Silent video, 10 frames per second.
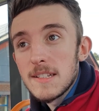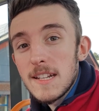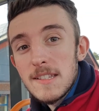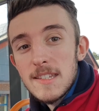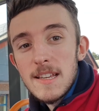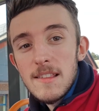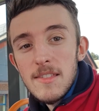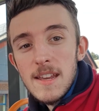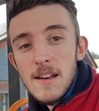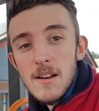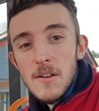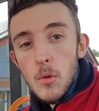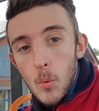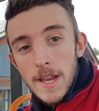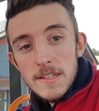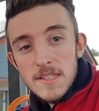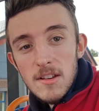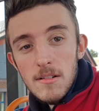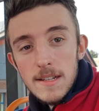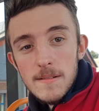I didn't see that the wait
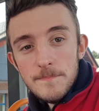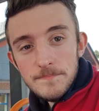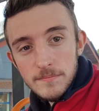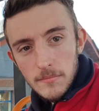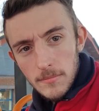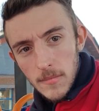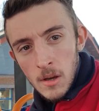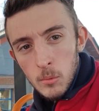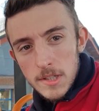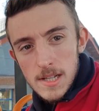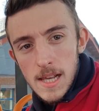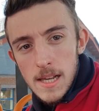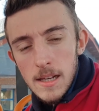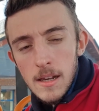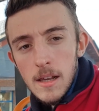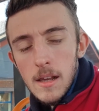sign was lit,